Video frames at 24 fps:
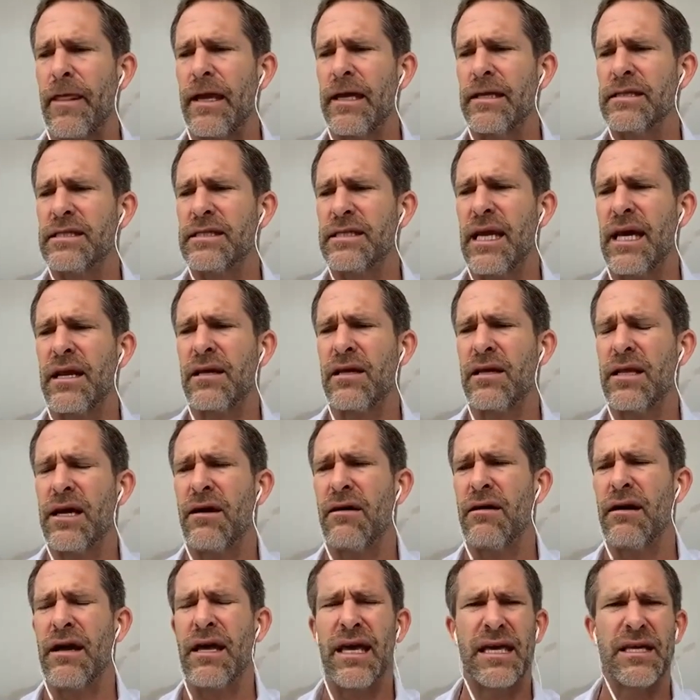Santa
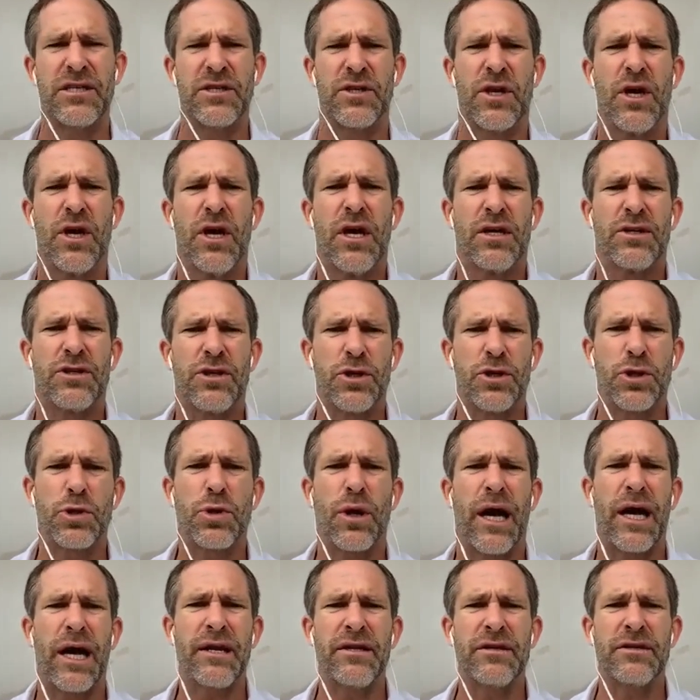Clara is to
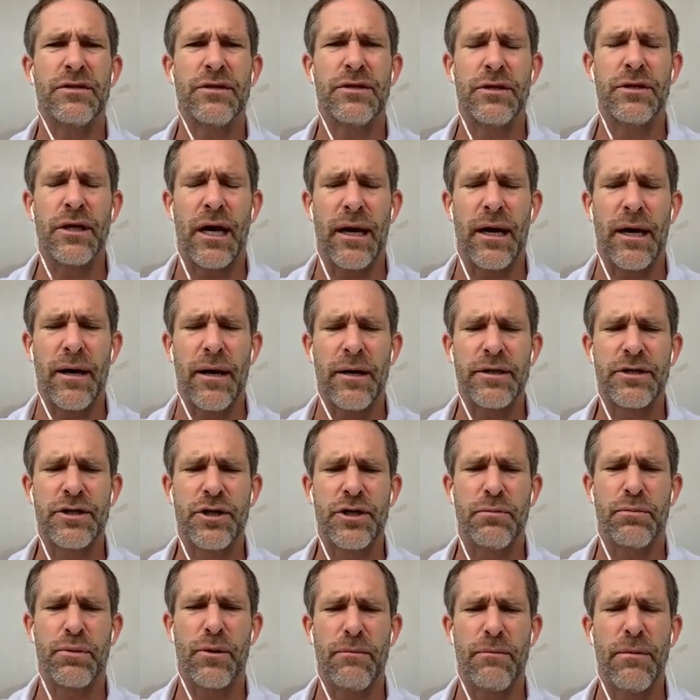try to
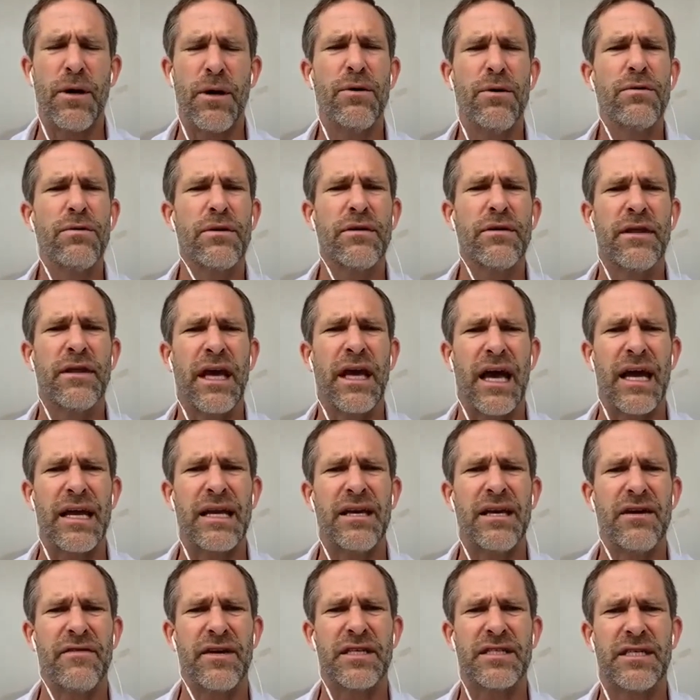promote the
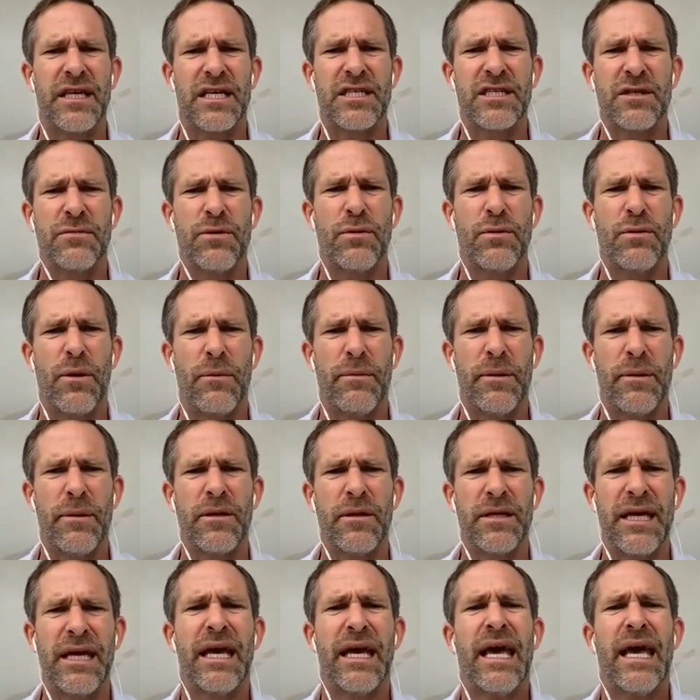idea of accessible
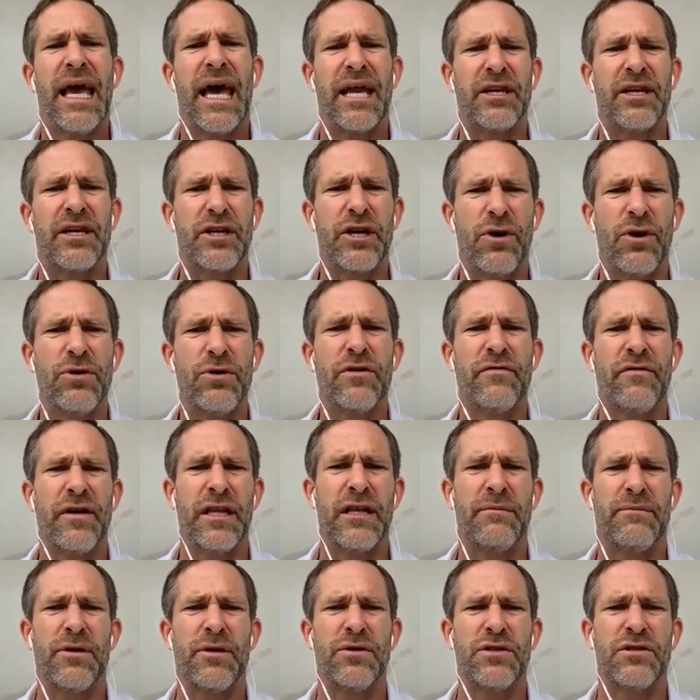mobility and
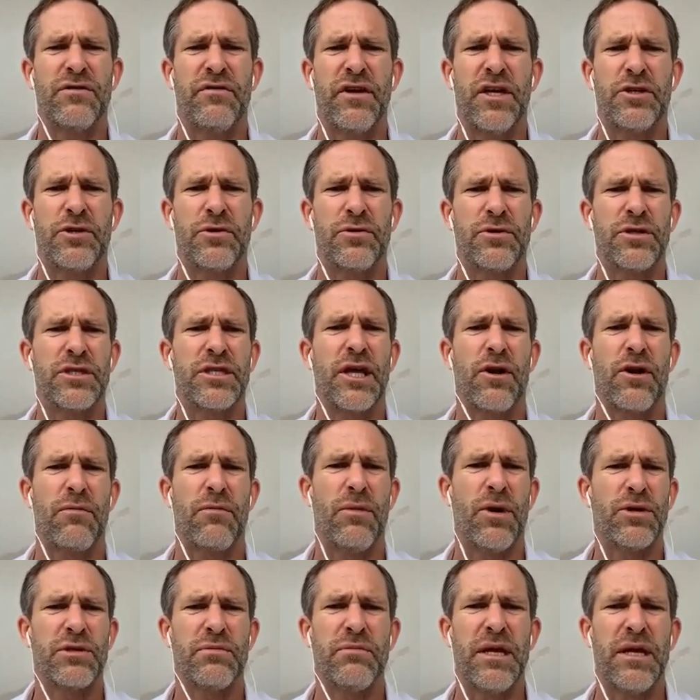co-develop those features that are
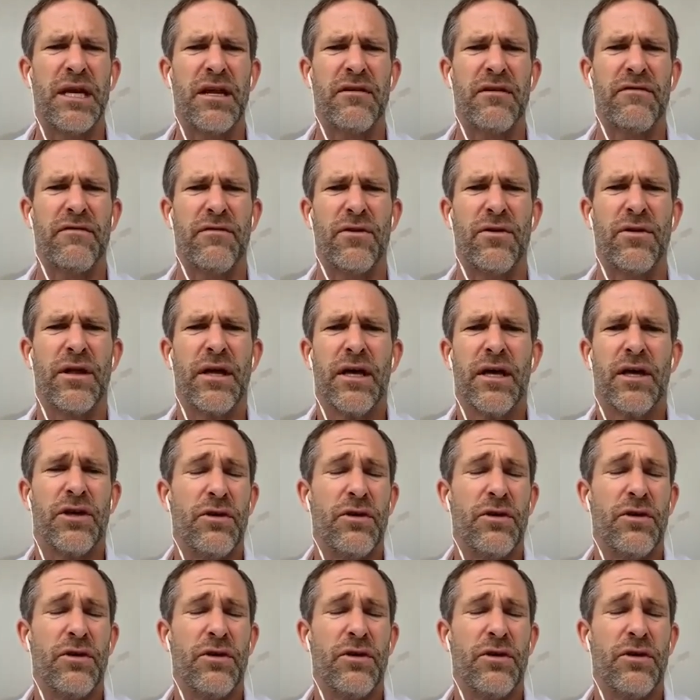most meaningful.